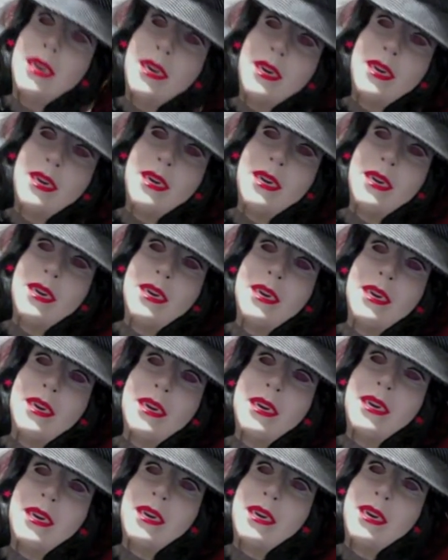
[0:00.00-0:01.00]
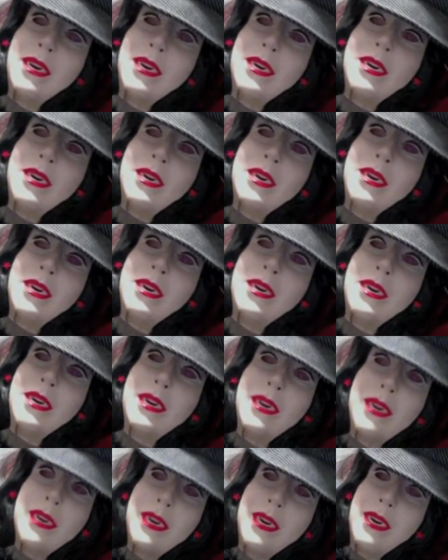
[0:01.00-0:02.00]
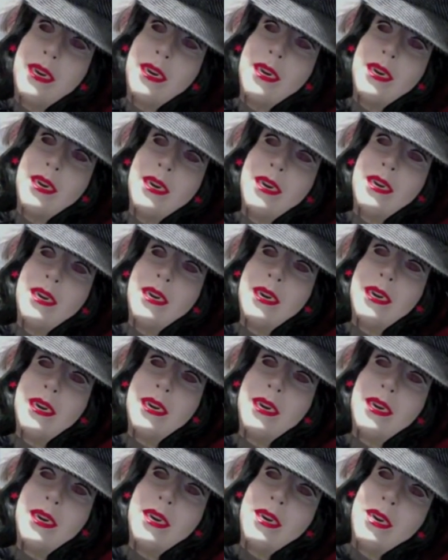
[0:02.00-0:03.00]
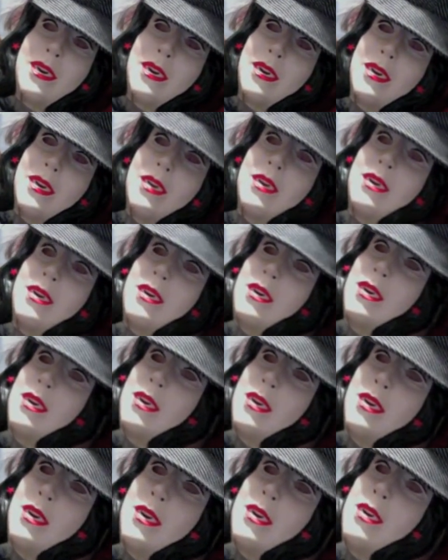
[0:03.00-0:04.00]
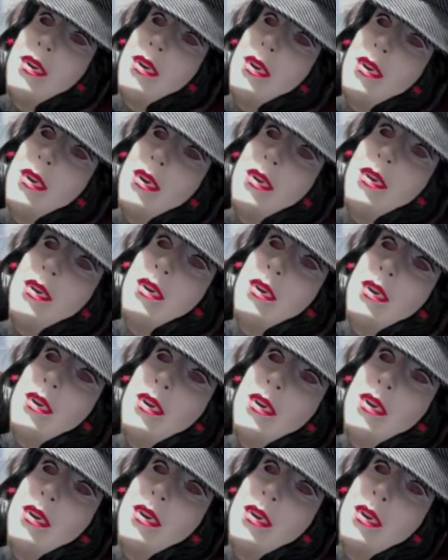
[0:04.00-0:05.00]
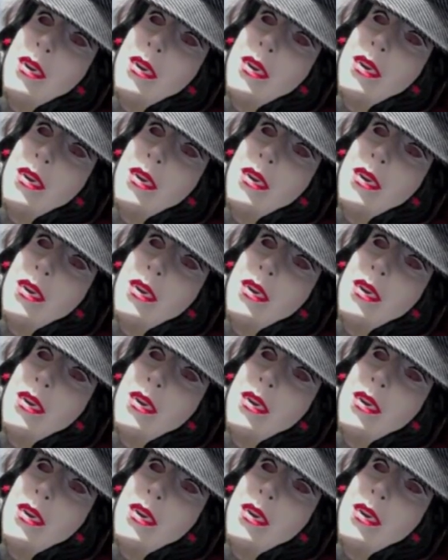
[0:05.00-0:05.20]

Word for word: who is devoted to love of longing, to